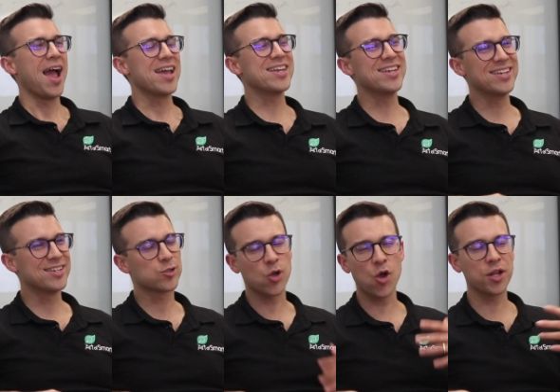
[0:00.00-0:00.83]
in
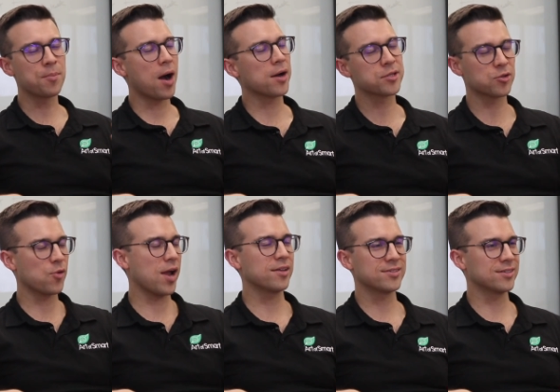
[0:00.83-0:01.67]
turning marks
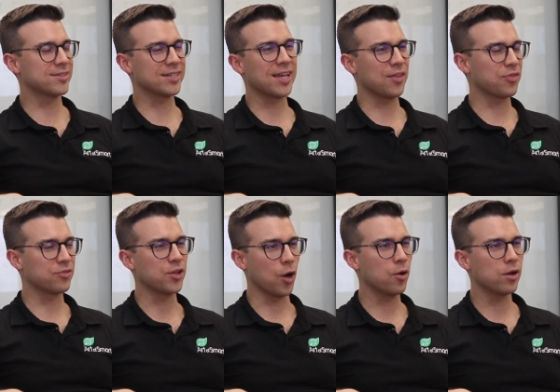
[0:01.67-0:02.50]
around to get
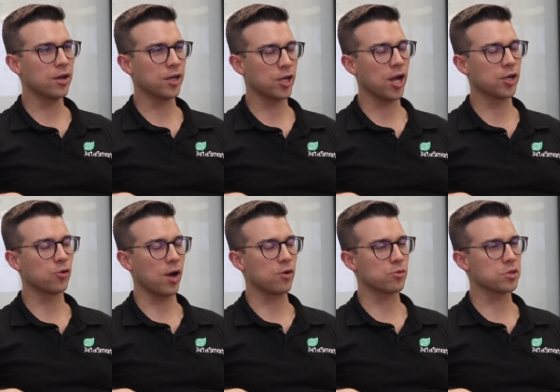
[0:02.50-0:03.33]
a
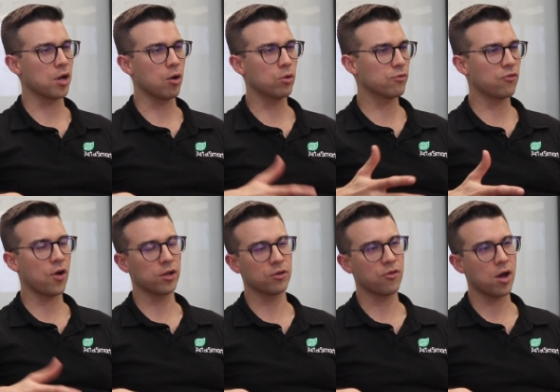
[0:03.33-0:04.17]
great result? What
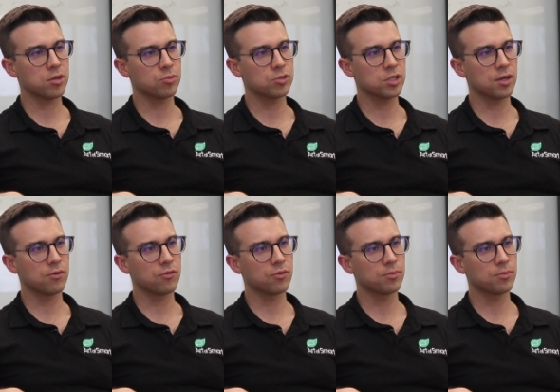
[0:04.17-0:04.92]
final advice would you give?